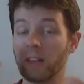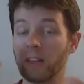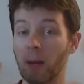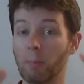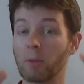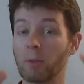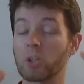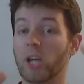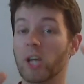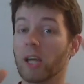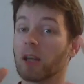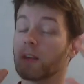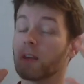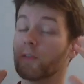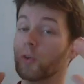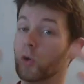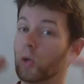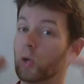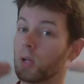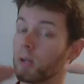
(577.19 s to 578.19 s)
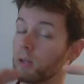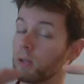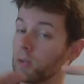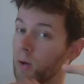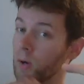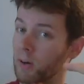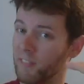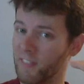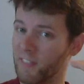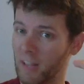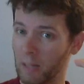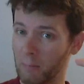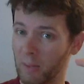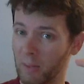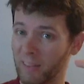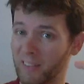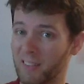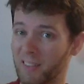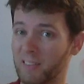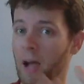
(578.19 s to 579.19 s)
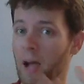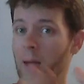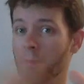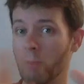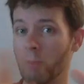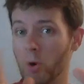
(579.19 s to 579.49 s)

Double check if you are available at that time.